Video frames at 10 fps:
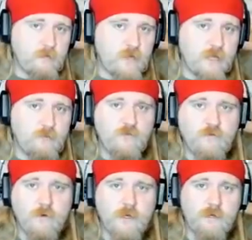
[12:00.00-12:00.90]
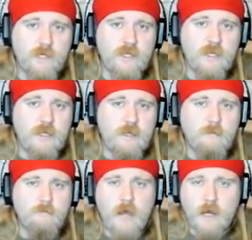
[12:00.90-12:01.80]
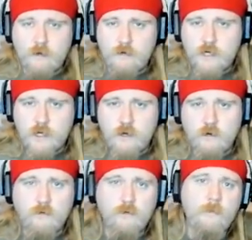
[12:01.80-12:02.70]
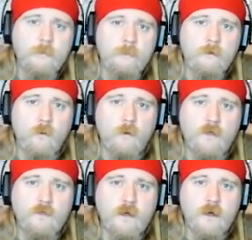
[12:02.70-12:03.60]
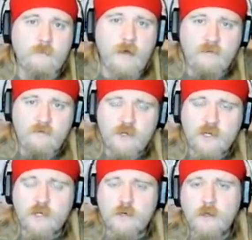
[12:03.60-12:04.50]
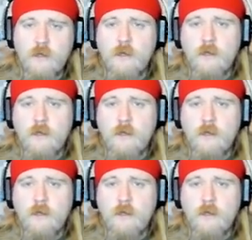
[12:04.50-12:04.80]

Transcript: to be before you see my new show with my vision,